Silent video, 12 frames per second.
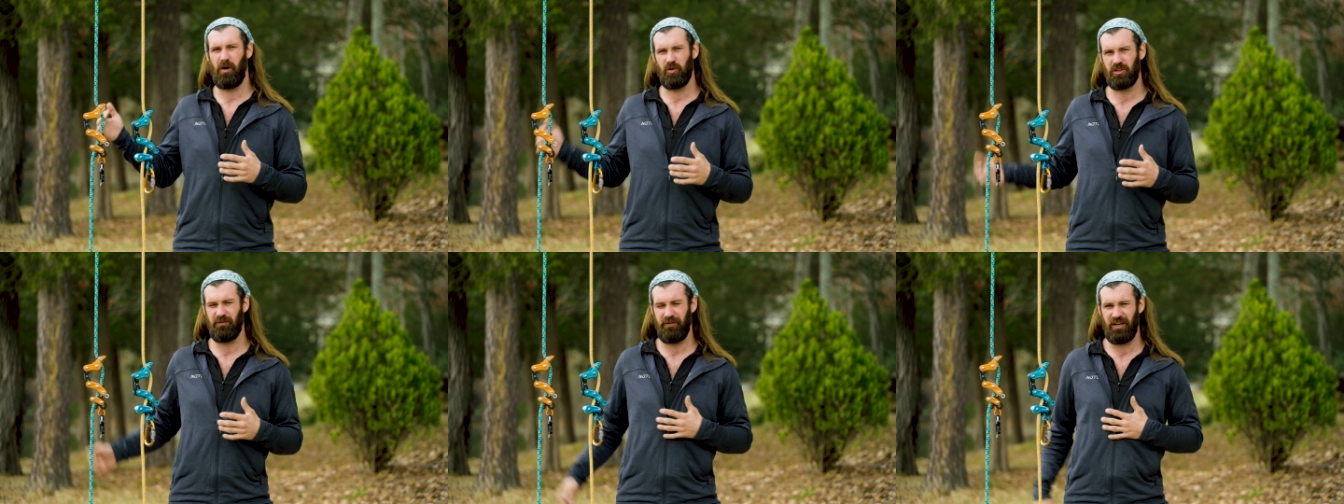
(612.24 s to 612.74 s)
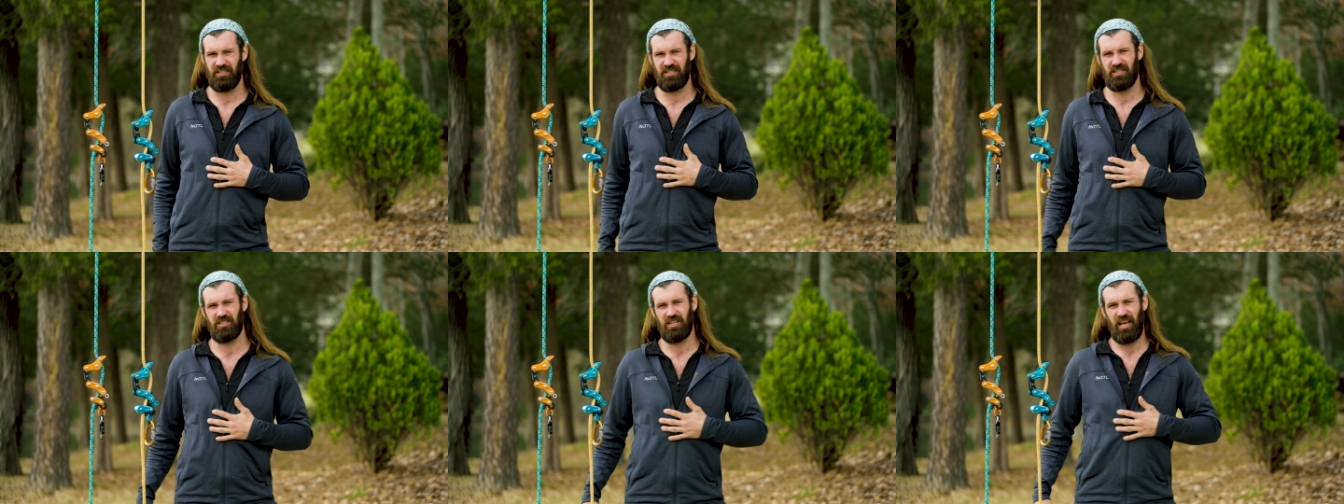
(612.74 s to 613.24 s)
both
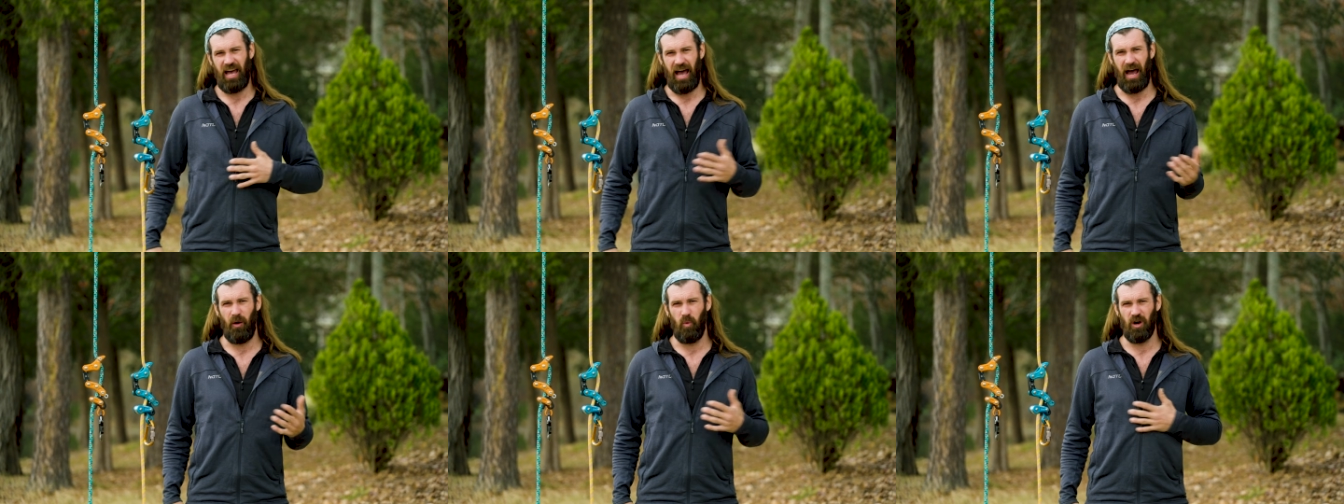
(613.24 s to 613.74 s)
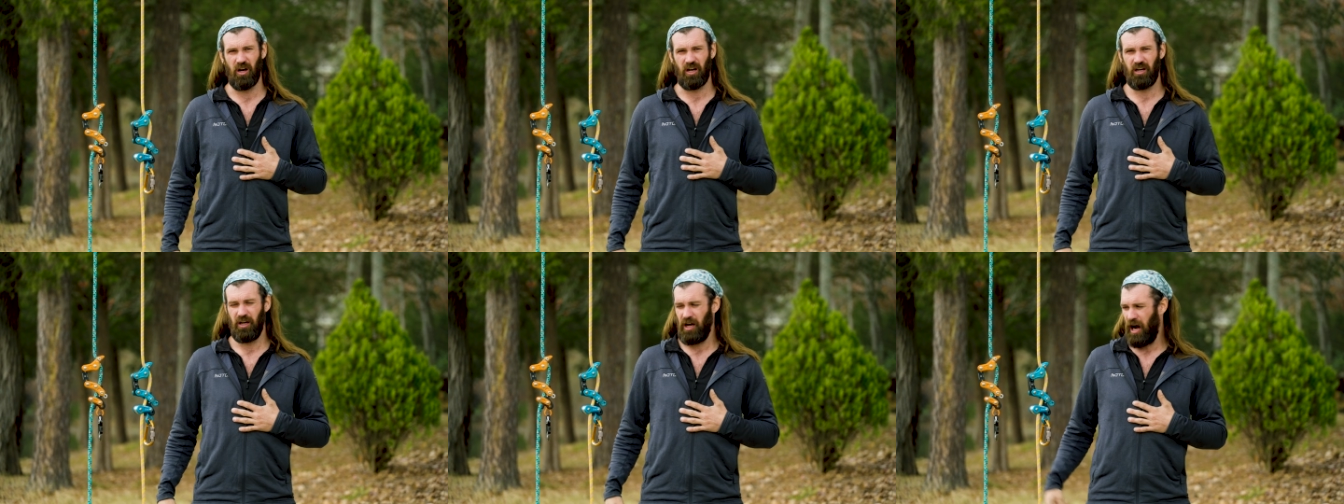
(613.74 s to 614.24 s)
devices at
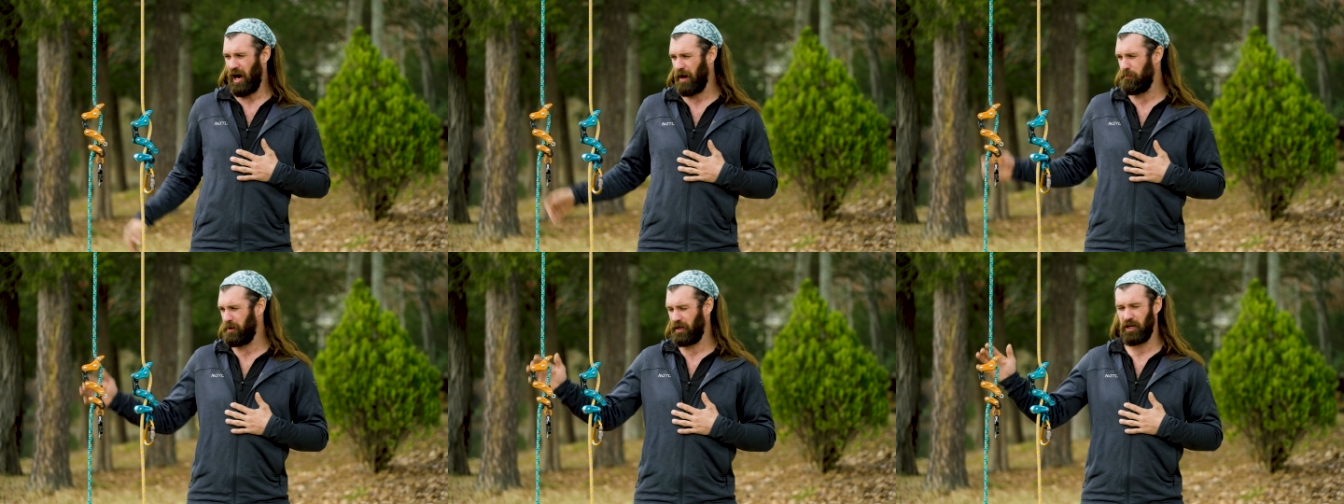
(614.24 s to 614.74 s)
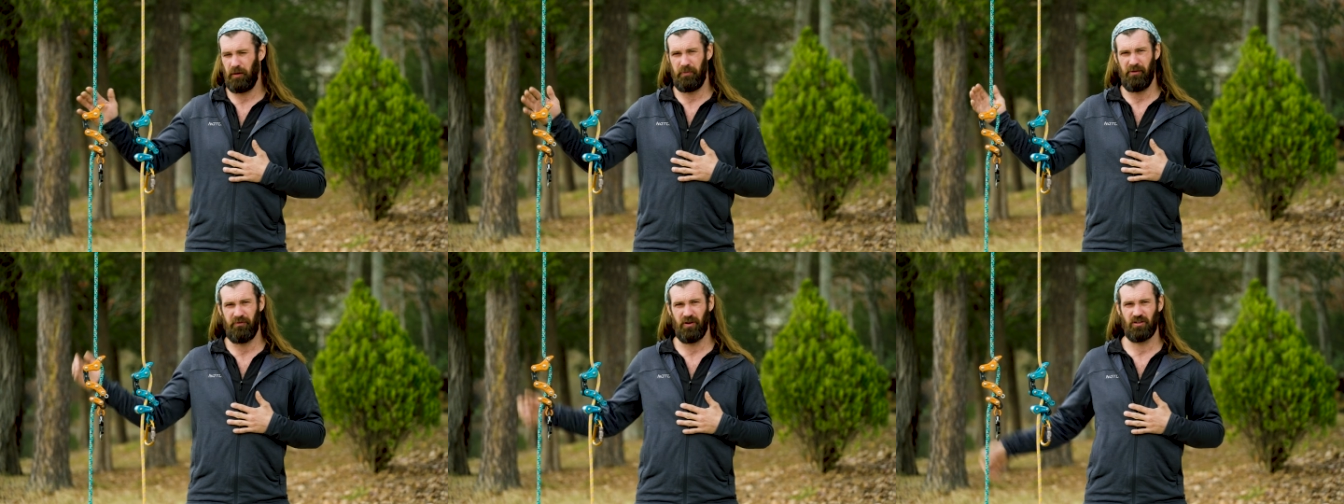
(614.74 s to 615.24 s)
work, I pick up
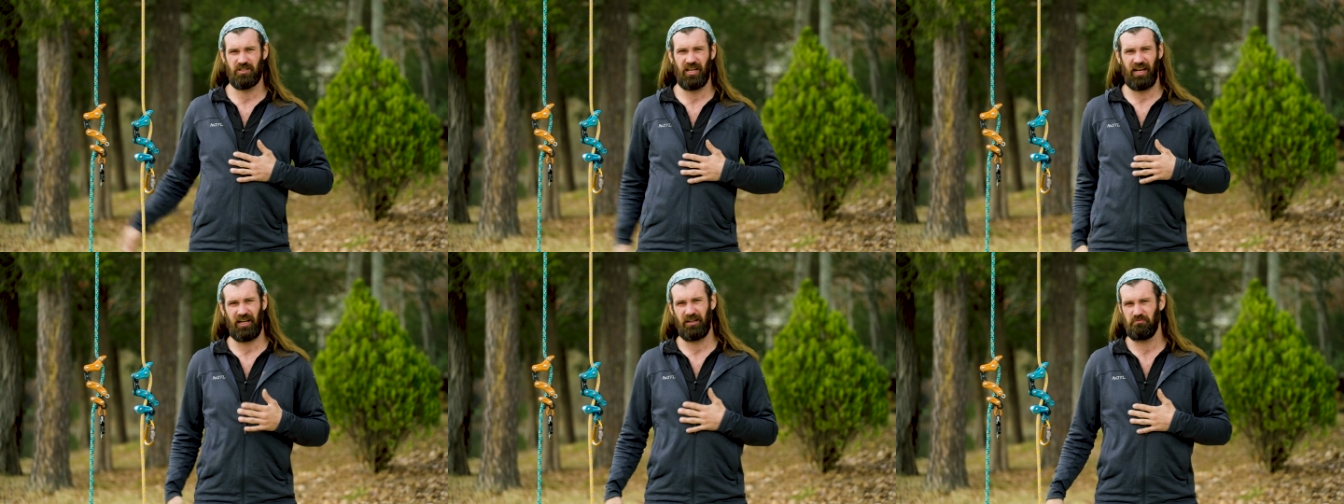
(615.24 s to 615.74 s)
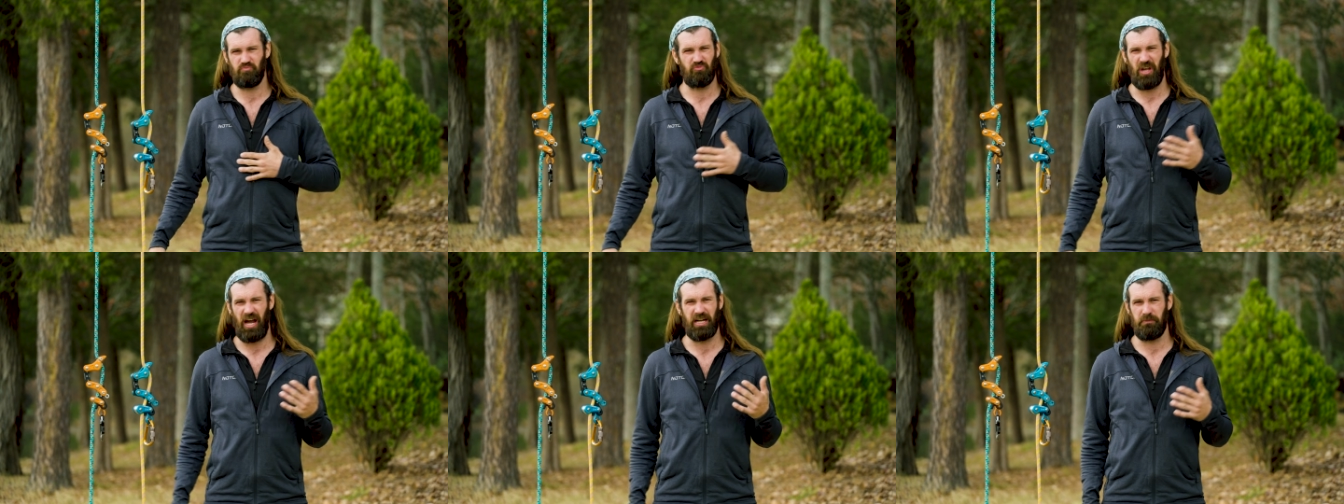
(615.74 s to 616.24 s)
the Vertec
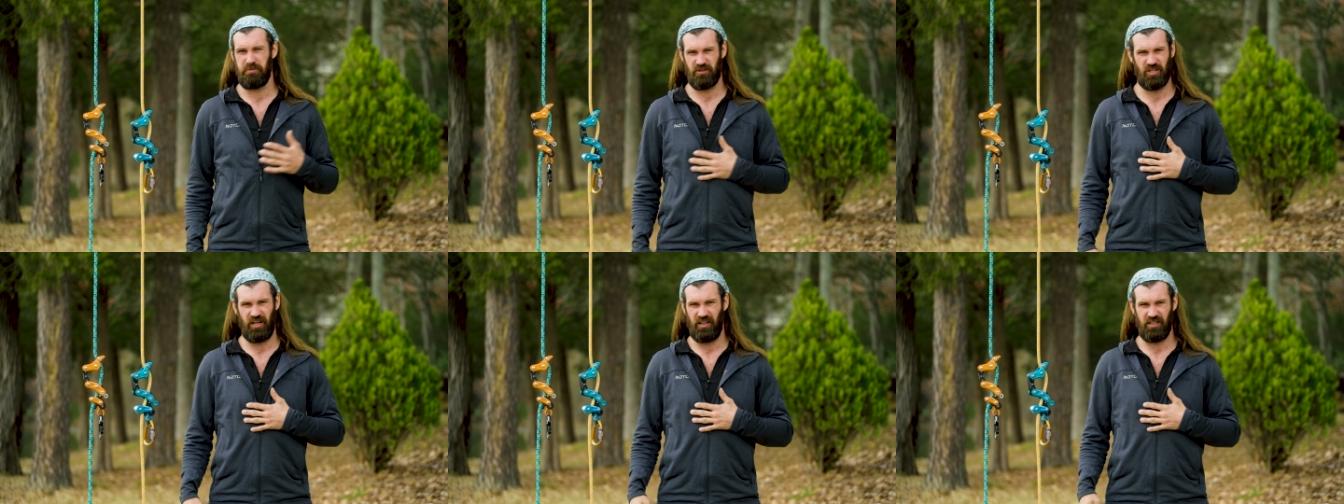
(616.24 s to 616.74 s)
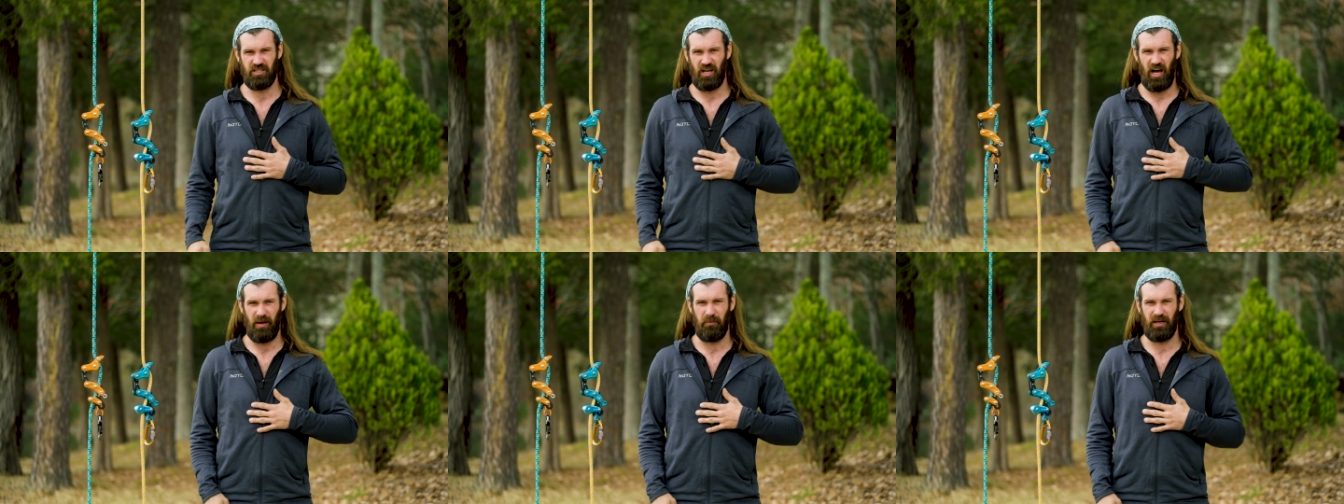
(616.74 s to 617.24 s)
90% of the
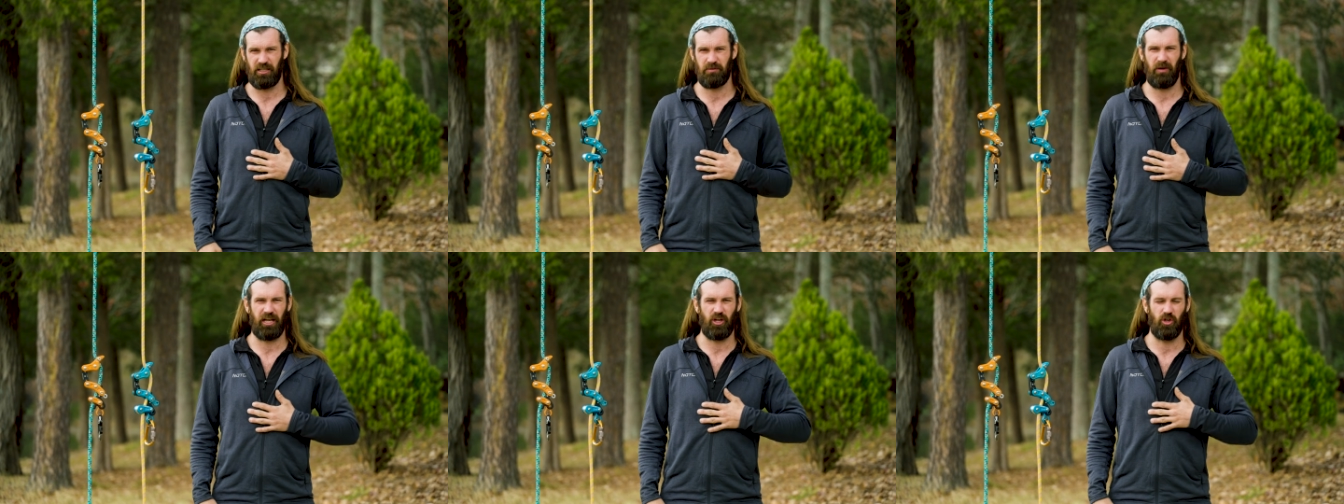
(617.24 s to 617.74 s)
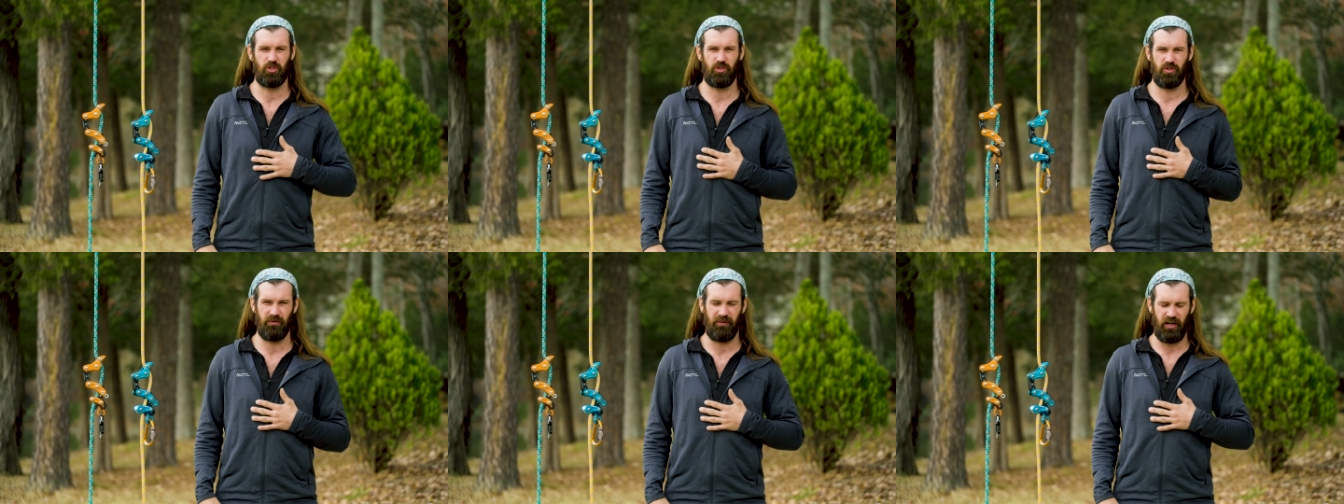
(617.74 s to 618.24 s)
time. It's my
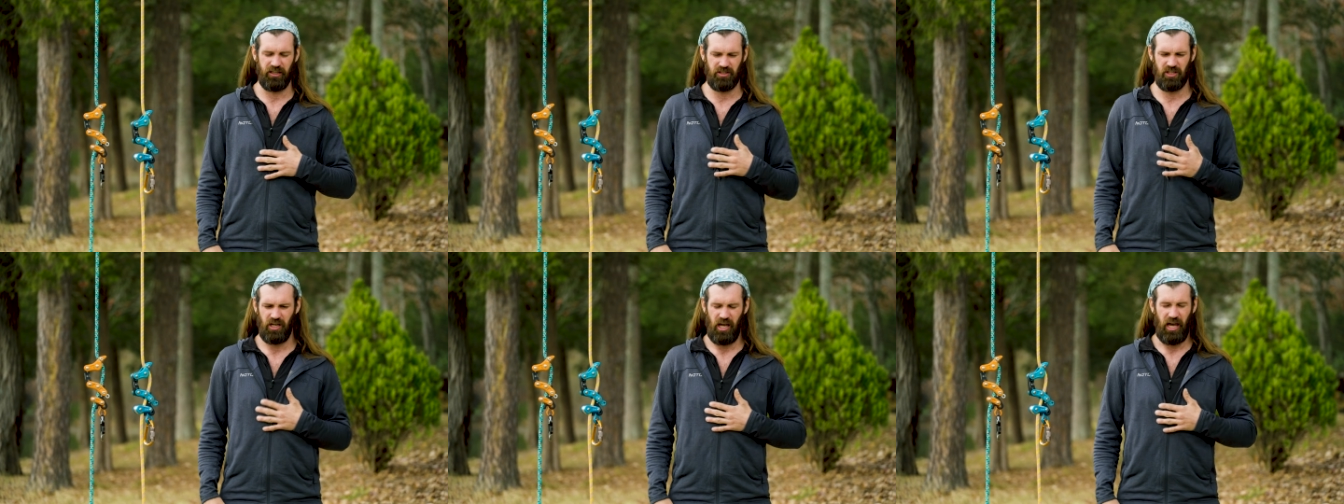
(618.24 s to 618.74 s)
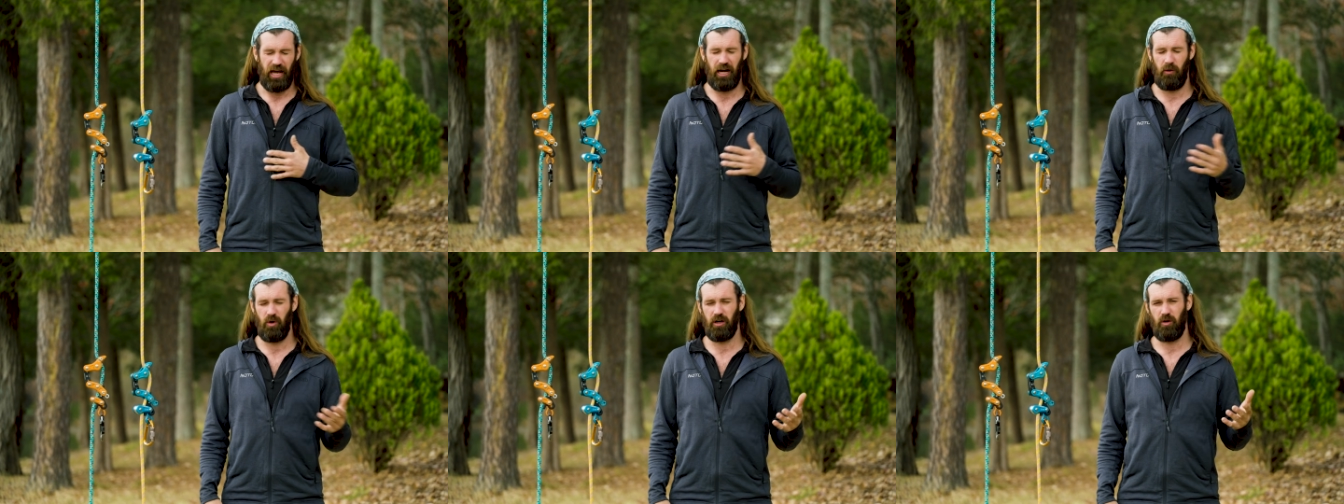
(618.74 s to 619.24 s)
go-to device. And
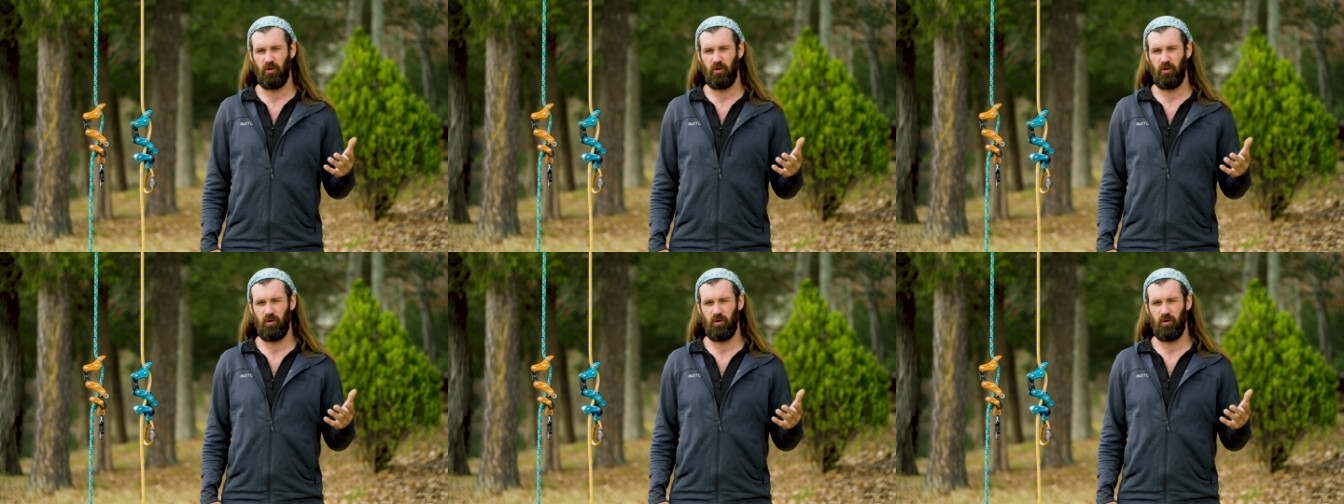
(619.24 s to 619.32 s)
I want